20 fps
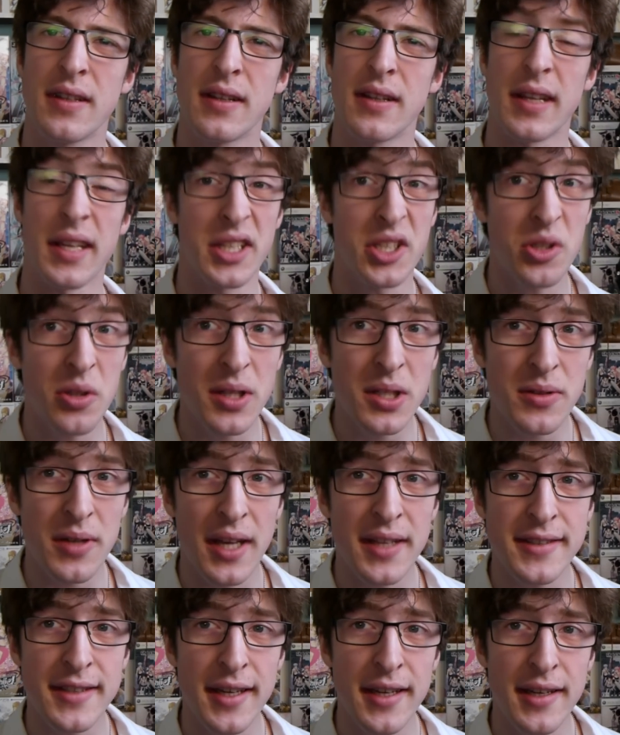Literally
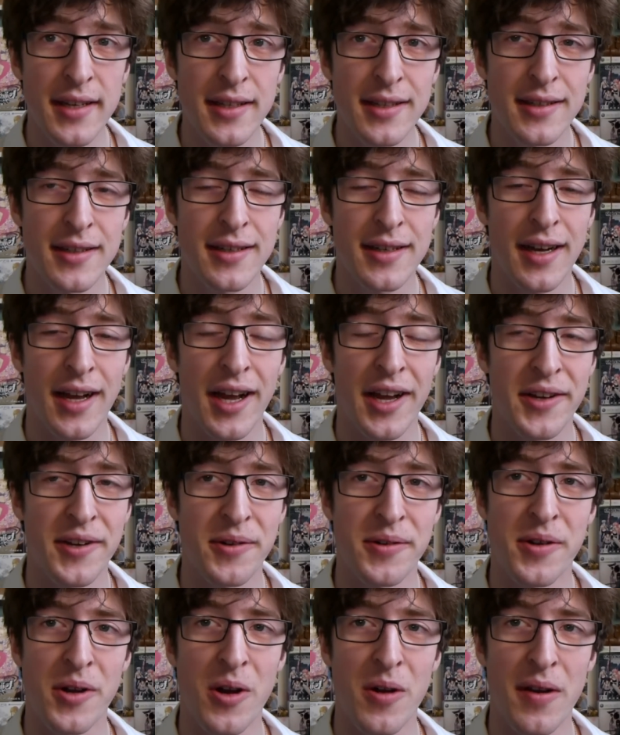translated. I
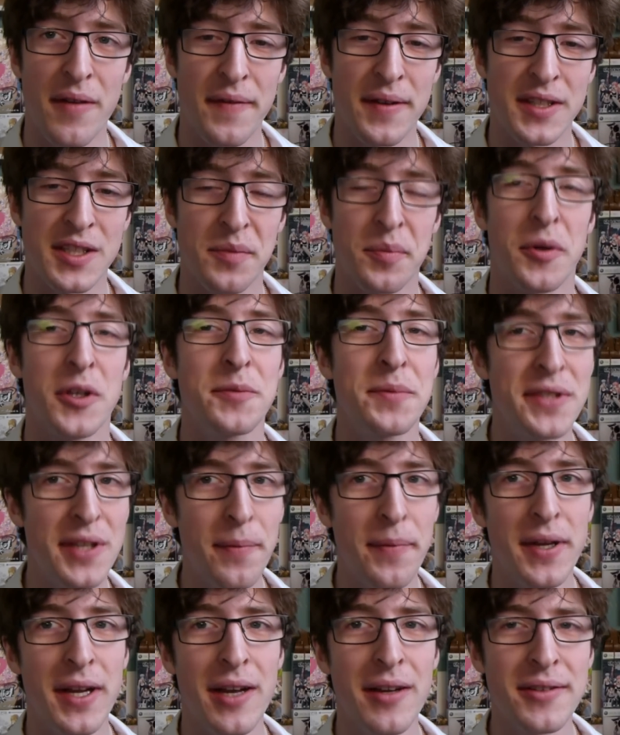don't know if it's supposed to be
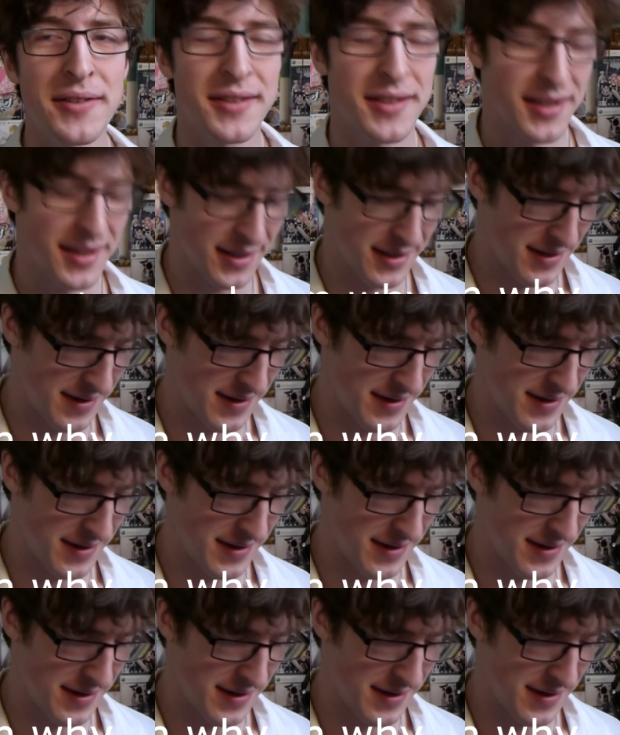something else.